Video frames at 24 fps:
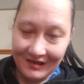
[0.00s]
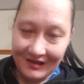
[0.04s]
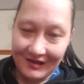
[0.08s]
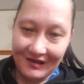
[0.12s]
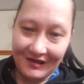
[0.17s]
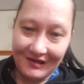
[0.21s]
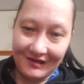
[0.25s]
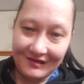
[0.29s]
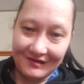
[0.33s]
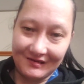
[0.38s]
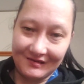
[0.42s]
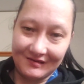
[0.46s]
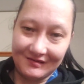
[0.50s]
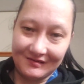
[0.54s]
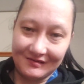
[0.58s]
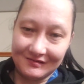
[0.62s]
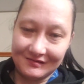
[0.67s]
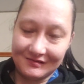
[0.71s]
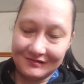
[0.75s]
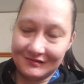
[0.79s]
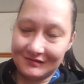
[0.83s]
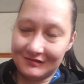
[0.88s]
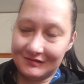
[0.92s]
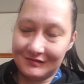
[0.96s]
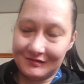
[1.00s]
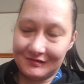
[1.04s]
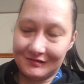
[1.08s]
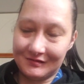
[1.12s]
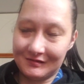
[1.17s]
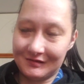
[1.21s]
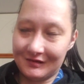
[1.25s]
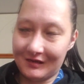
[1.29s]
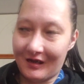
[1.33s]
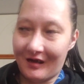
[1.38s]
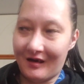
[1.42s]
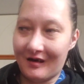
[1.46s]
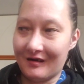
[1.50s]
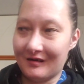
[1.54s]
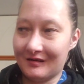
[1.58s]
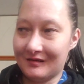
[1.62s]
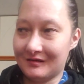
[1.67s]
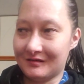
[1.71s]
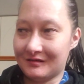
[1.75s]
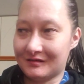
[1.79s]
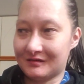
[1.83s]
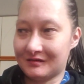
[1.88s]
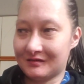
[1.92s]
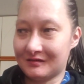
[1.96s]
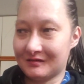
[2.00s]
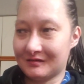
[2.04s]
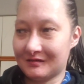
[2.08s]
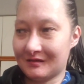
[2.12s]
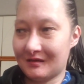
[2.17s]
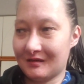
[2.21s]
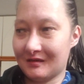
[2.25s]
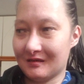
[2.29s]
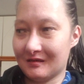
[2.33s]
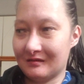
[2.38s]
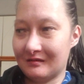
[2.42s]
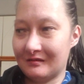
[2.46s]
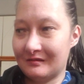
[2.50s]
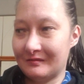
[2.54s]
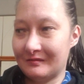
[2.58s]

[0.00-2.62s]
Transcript: and yeah, it's just like